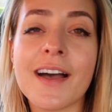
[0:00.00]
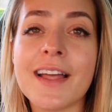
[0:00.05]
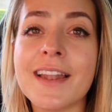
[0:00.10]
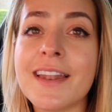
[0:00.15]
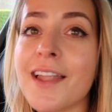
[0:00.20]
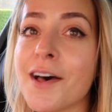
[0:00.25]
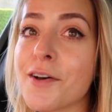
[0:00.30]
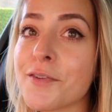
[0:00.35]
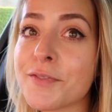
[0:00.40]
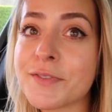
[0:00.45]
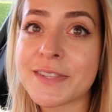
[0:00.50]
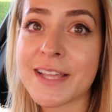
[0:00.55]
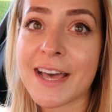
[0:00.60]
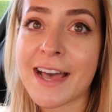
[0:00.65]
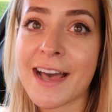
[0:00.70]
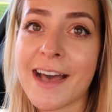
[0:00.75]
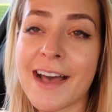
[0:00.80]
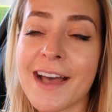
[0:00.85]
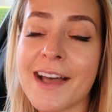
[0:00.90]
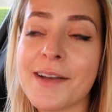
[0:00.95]
I loved
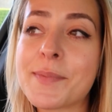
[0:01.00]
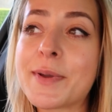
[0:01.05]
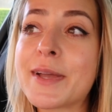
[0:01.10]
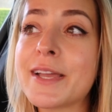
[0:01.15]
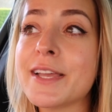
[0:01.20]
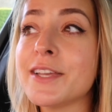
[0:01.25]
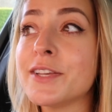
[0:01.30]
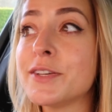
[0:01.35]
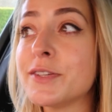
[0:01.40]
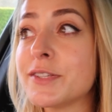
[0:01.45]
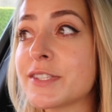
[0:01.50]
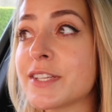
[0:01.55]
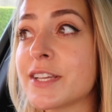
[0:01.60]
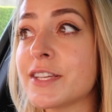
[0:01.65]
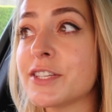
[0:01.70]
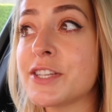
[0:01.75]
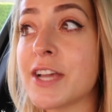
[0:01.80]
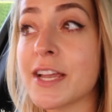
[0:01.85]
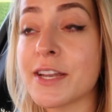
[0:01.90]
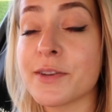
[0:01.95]
that, but it used
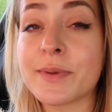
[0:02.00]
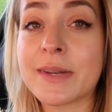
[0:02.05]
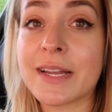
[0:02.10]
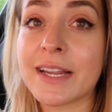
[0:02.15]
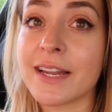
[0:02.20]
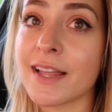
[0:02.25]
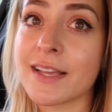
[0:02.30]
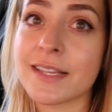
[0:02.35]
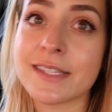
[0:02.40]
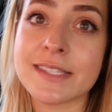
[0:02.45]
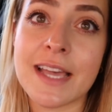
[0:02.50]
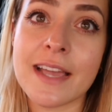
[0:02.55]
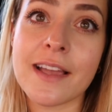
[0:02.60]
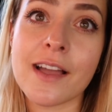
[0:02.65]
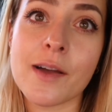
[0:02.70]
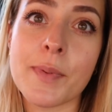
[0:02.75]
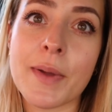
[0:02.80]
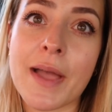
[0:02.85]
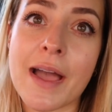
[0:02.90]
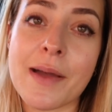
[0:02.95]
to genuinely, like,
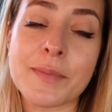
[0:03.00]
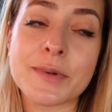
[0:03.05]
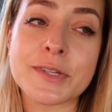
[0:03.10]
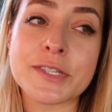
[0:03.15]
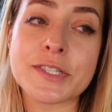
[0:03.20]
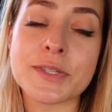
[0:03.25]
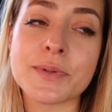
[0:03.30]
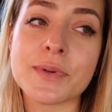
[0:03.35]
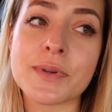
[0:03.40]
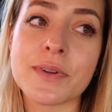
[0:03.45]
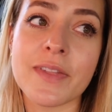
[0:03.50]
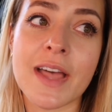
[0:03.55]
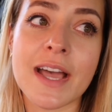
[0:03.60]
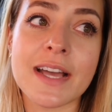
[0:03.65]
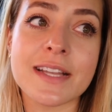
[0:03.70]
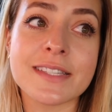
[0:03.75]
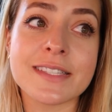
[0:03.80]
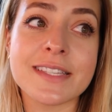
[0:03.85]
setting up a camera to do all of that